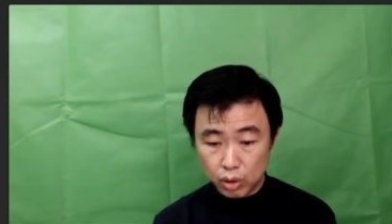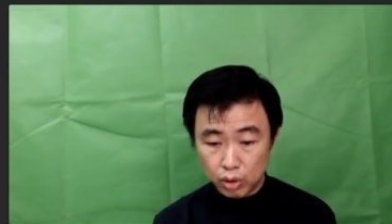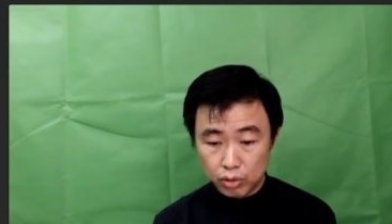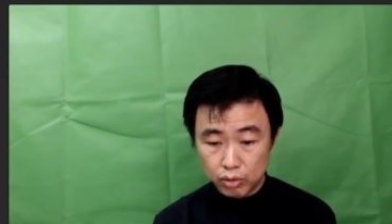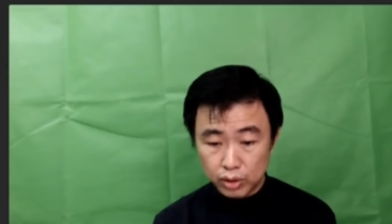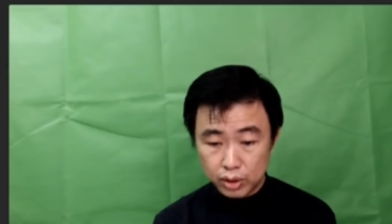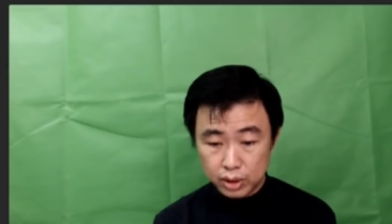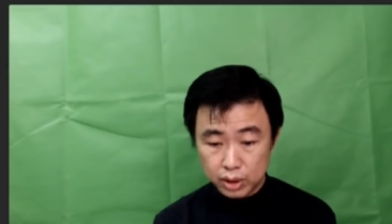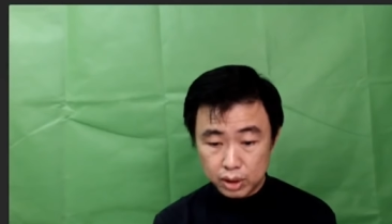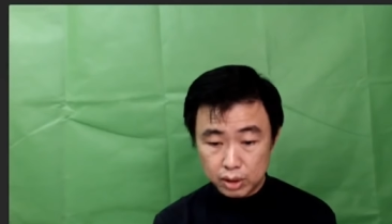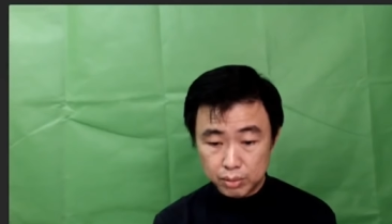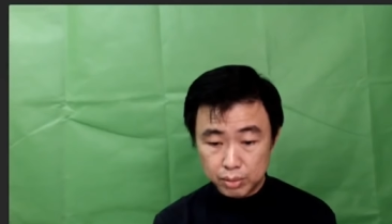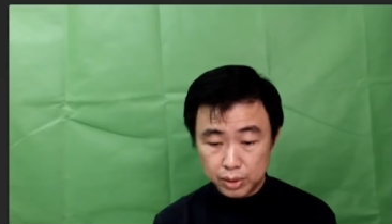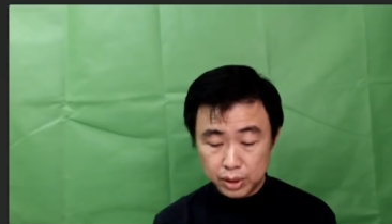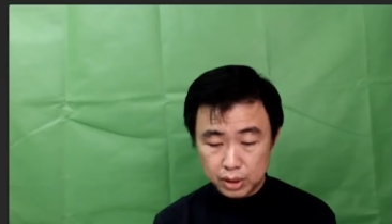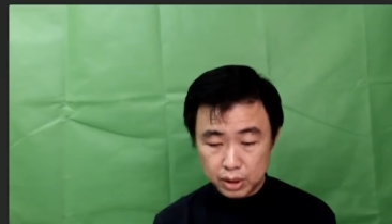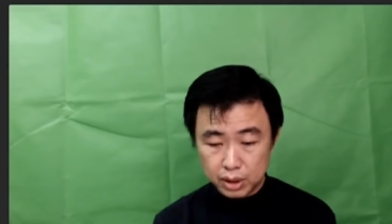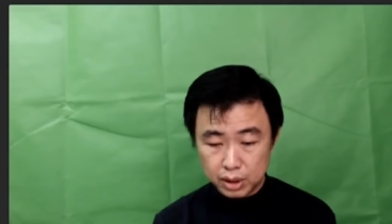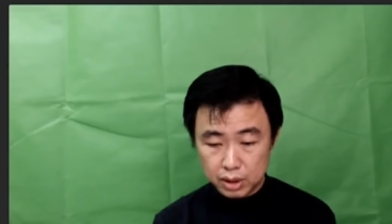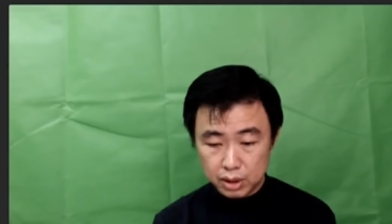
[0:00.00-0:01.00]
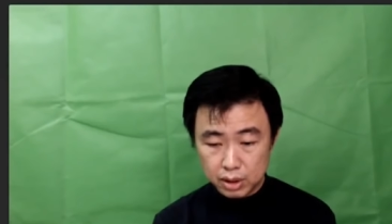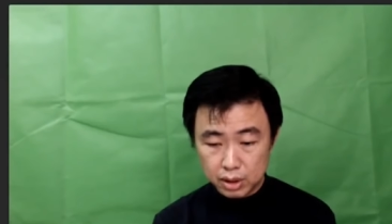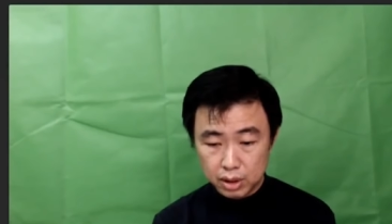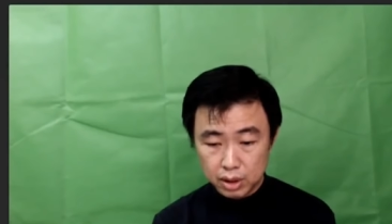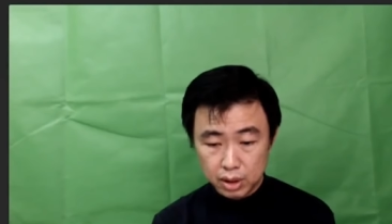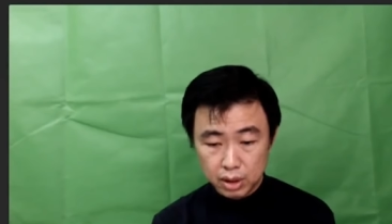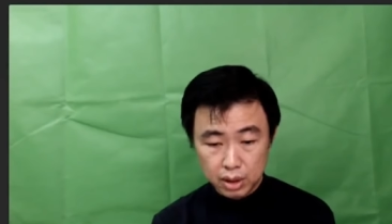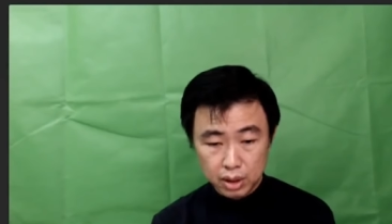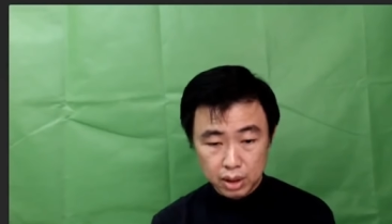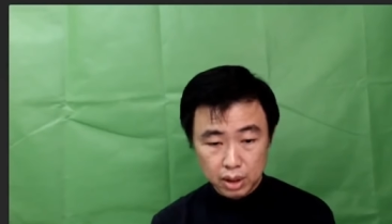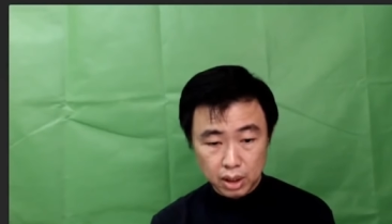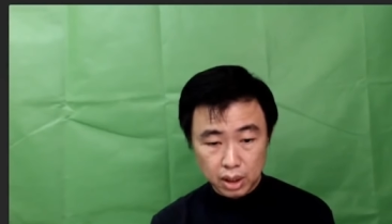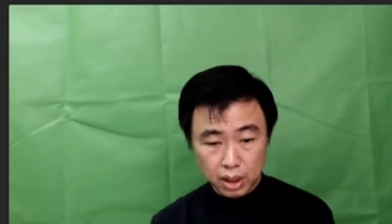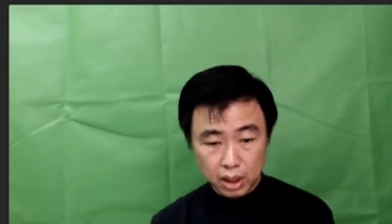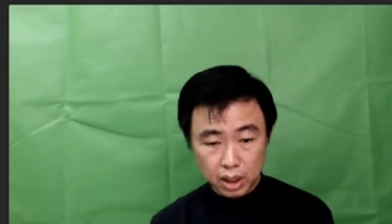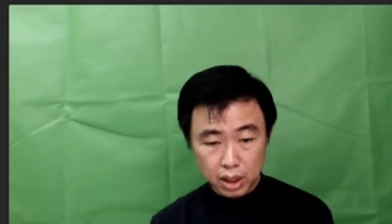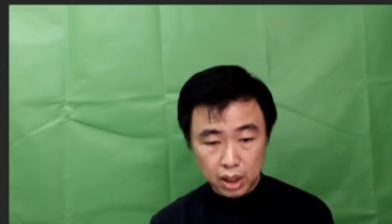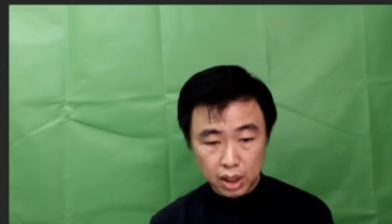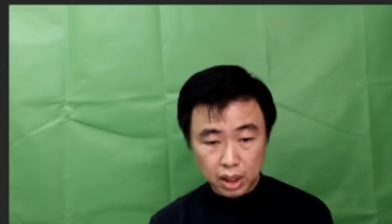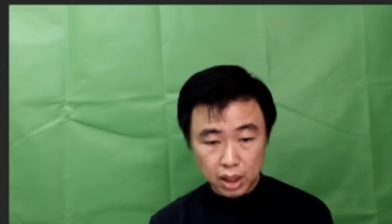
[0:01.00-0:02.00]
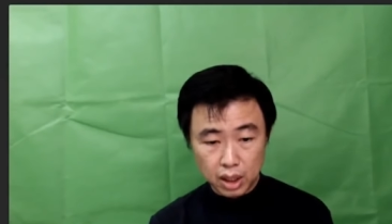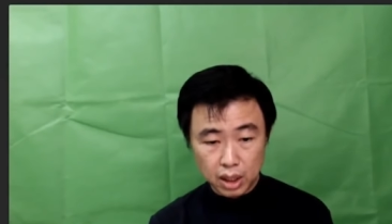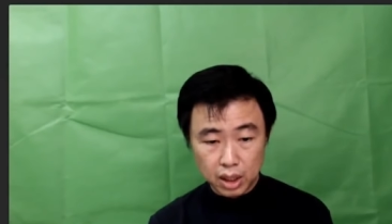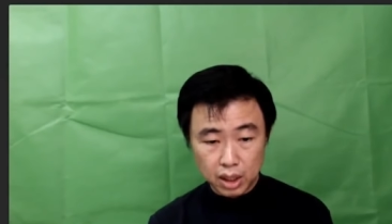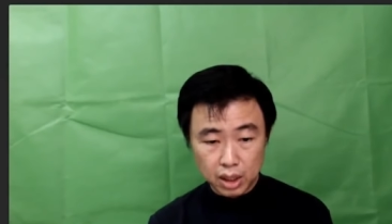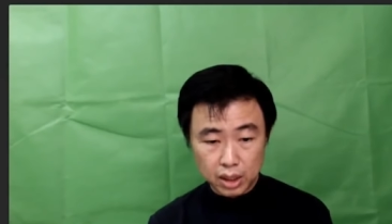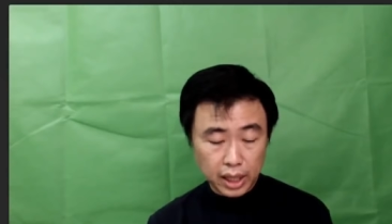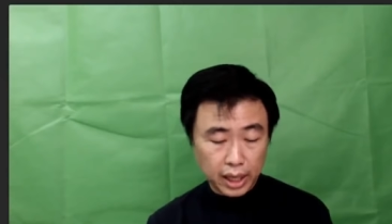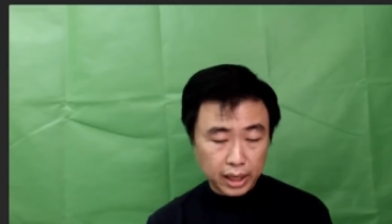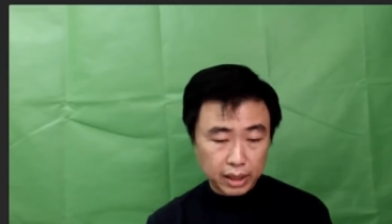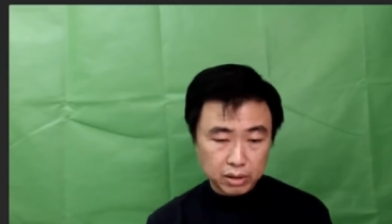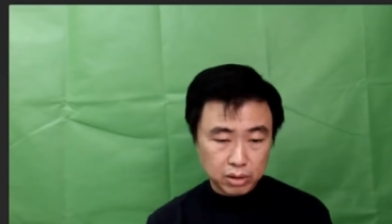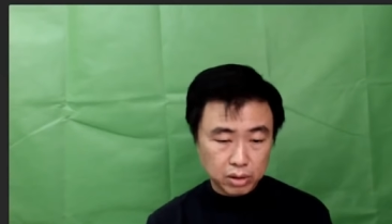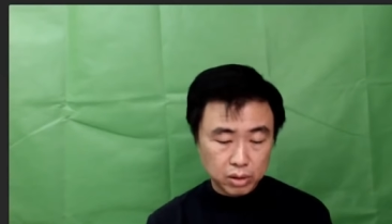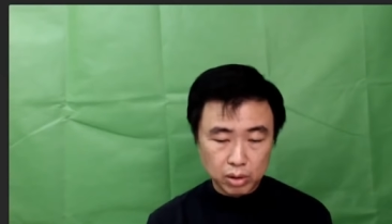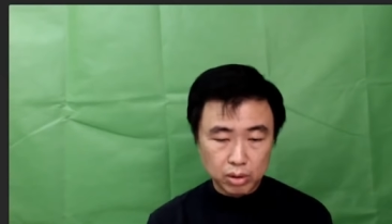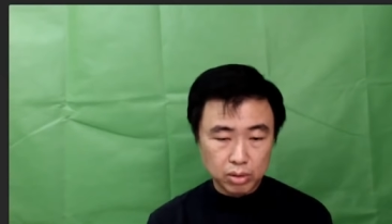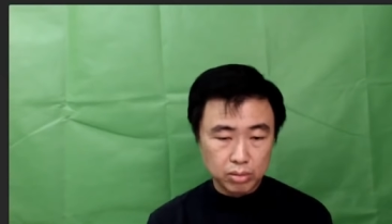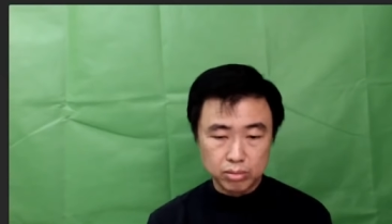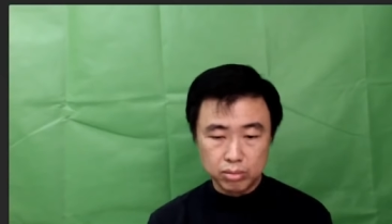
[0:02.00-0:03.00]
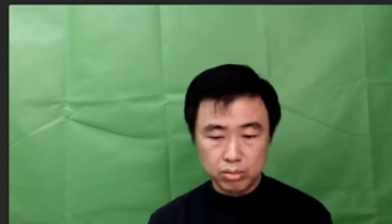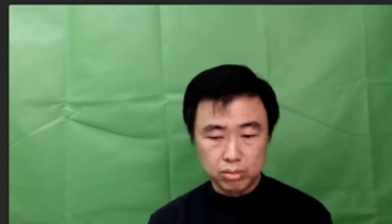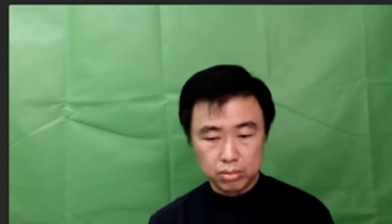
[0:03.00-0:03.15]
overseas business. Uh, thanks, you know.